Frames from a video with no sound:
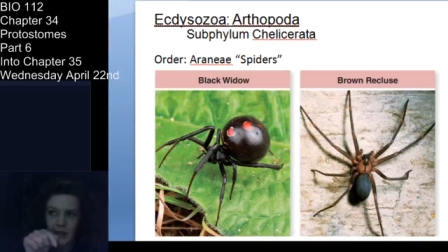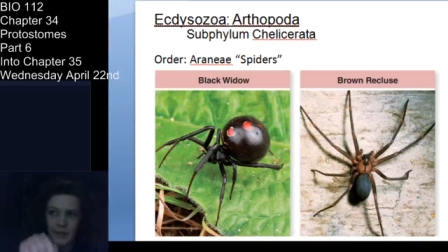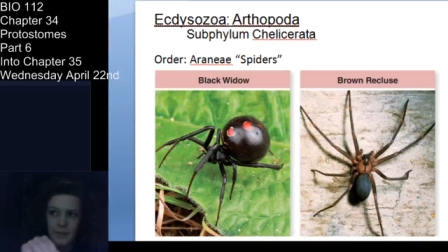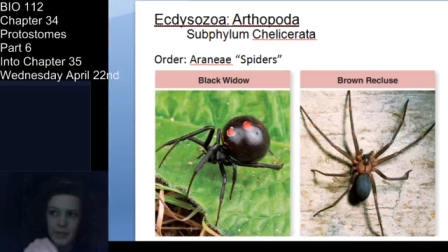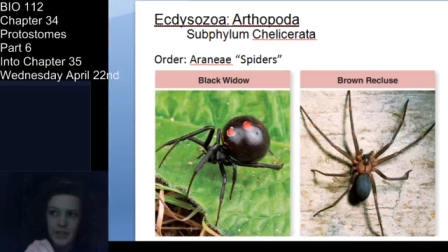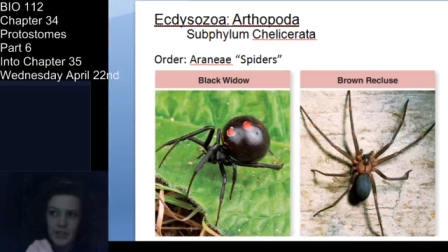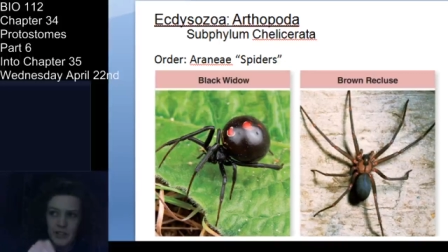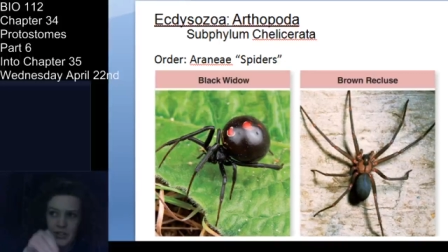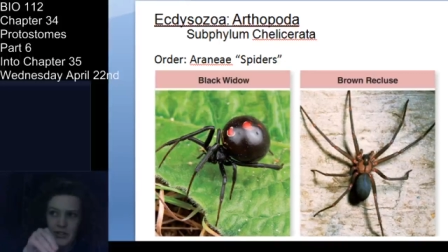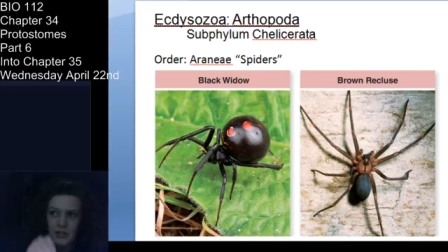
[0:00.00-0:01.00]
They
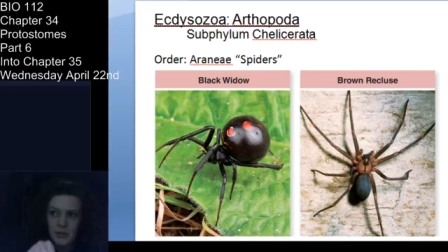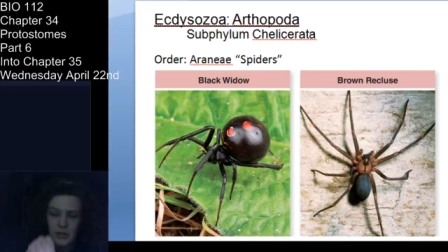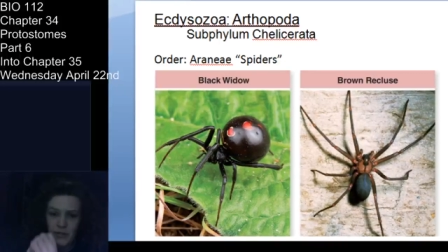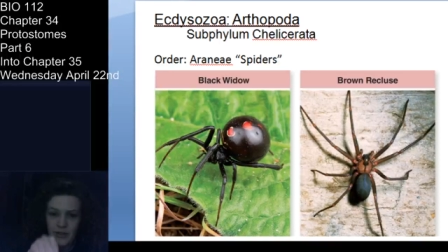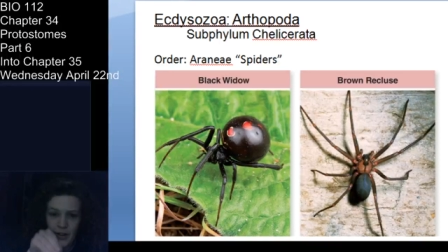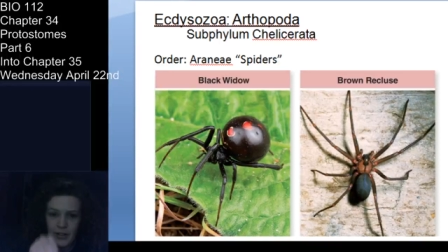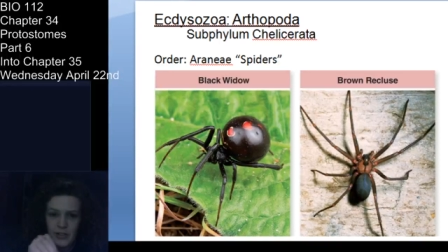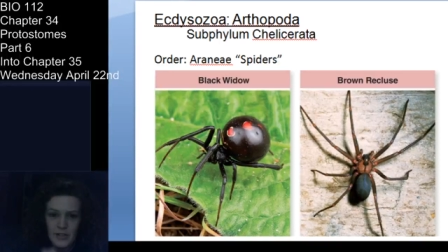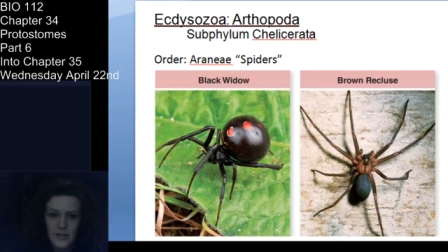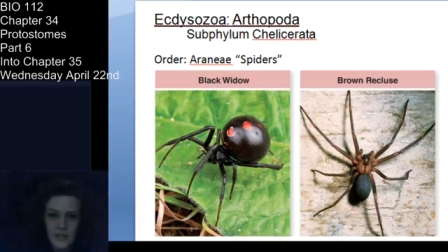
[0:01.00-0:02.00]
essentially use their
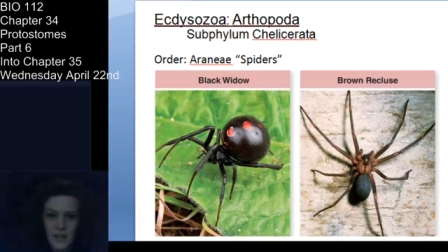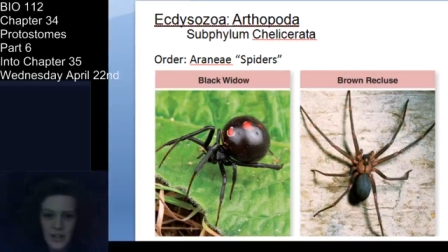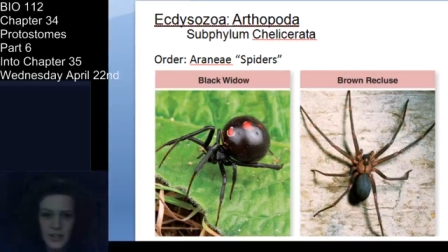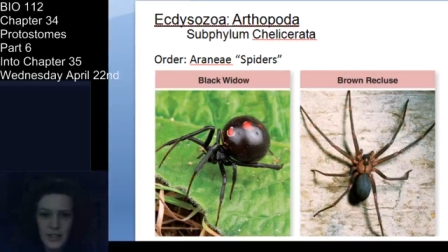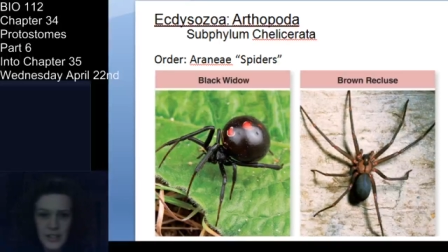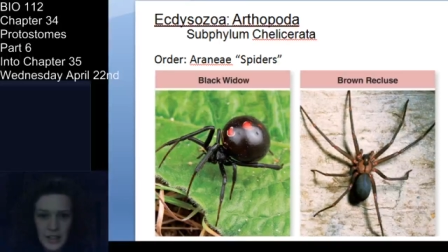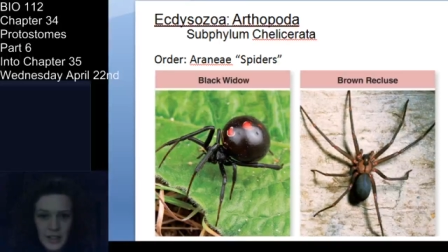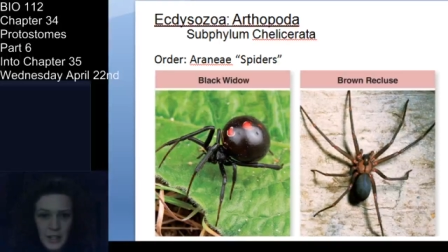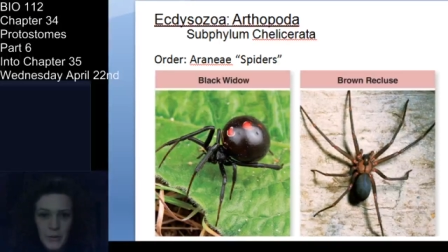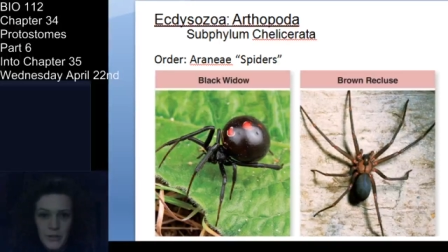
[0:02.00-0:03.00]
pharynx to suck
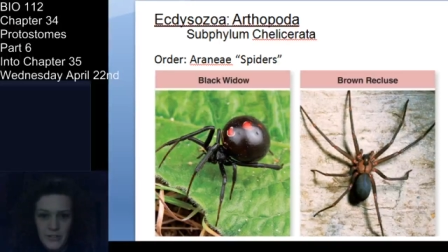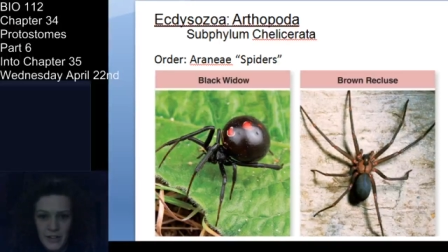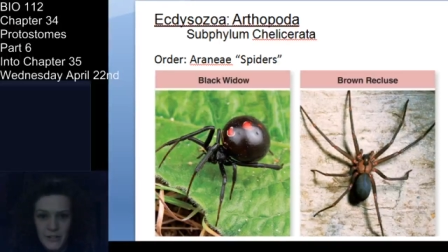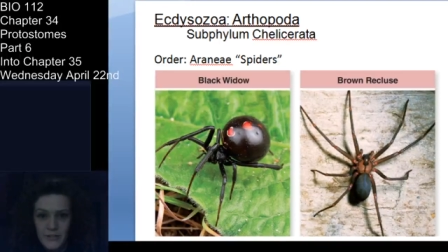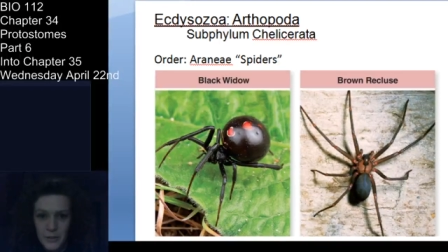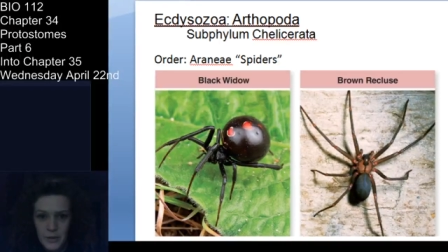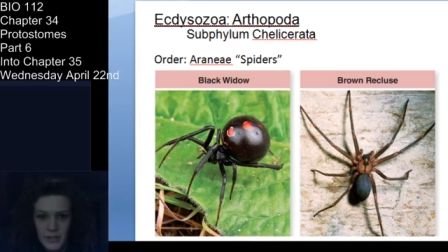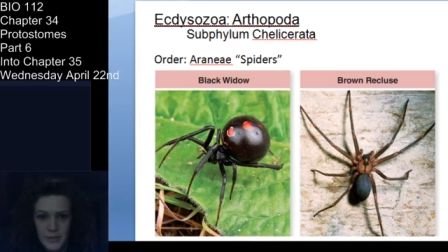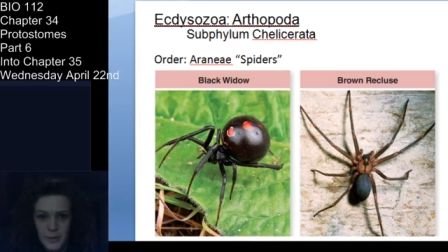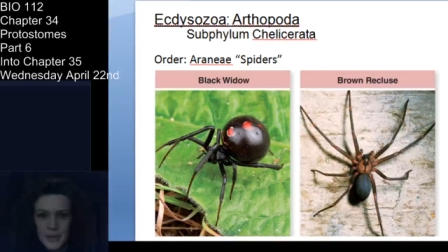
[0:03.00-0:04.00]
liquefied
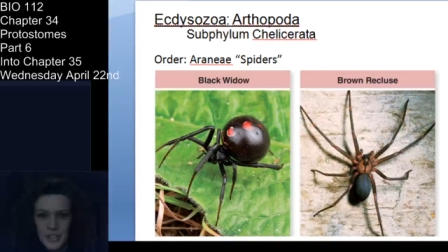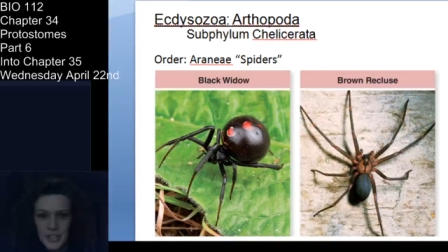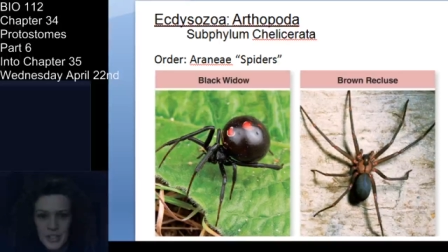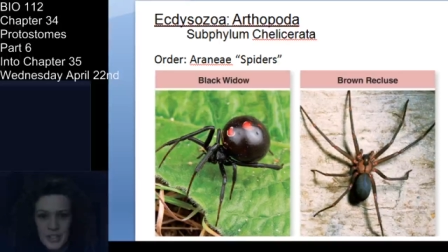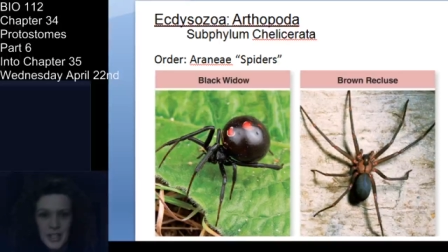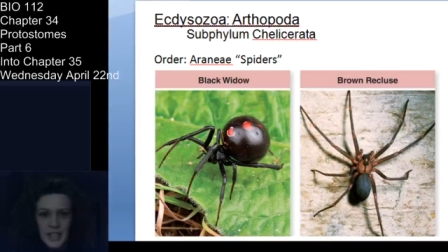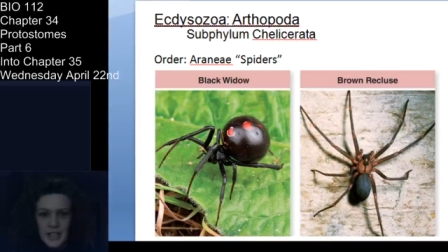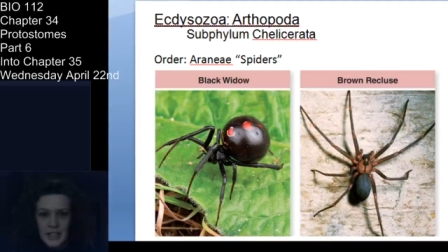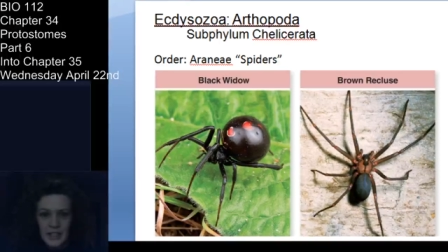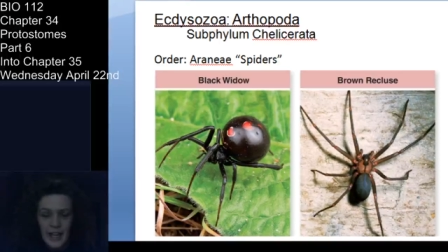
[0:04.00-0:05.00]
food, as we mentioned
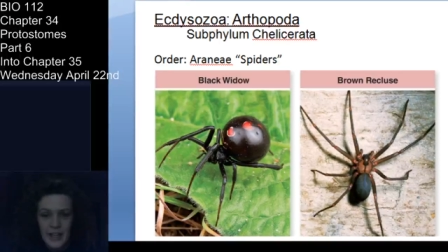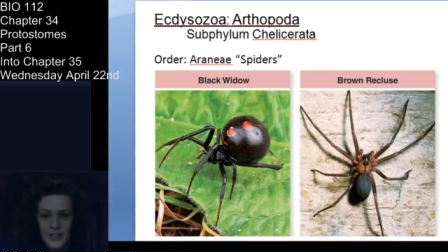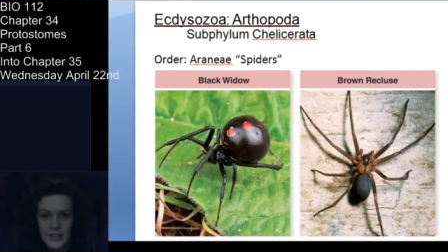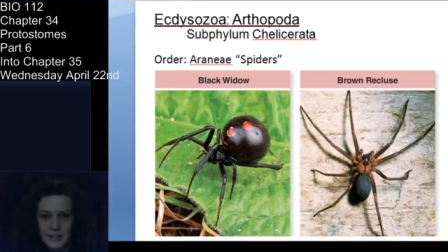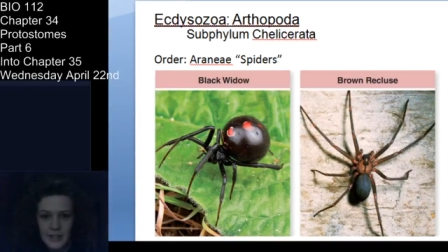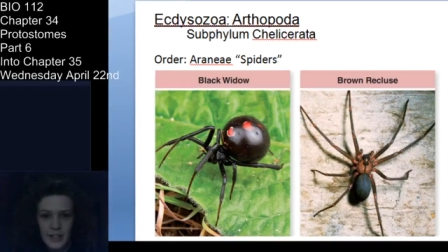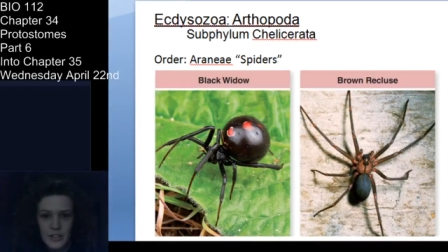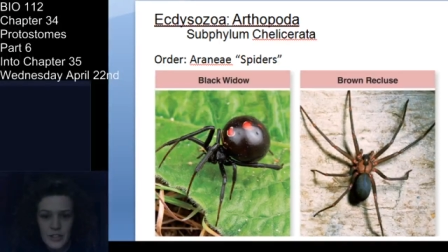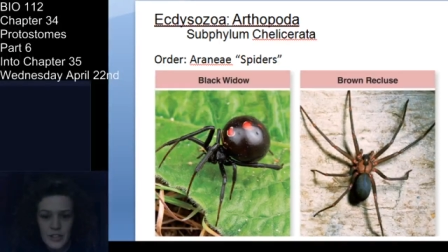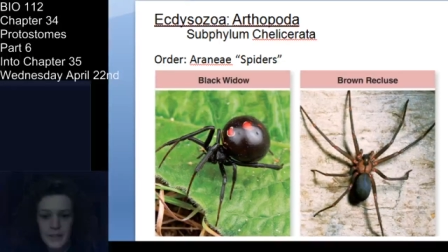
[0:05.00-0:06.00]
in the last
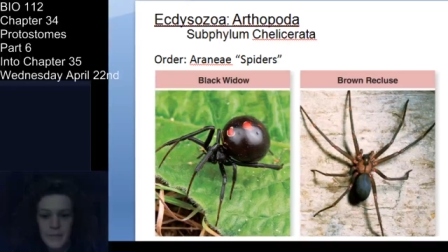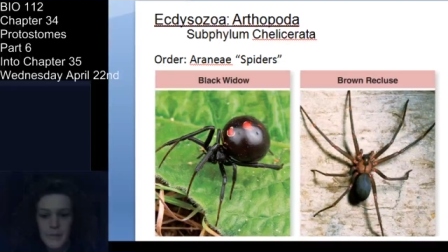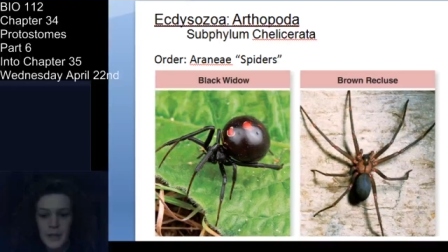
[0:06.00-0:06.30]
lecture.